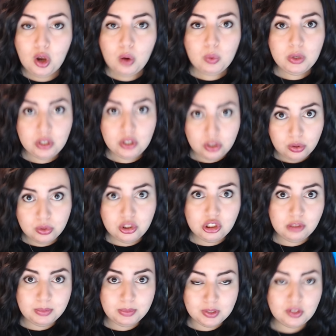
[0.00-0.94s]
where
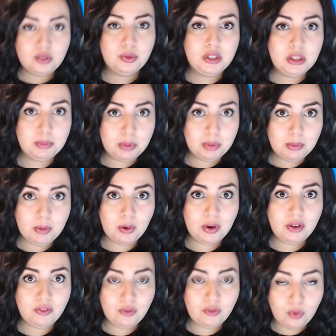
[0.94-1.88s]
YouTube is doing the
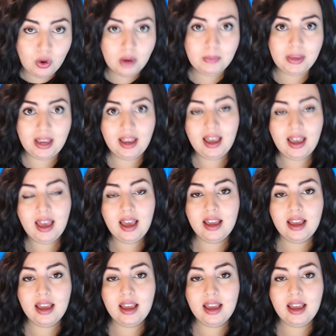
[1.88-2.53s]
promoting for me.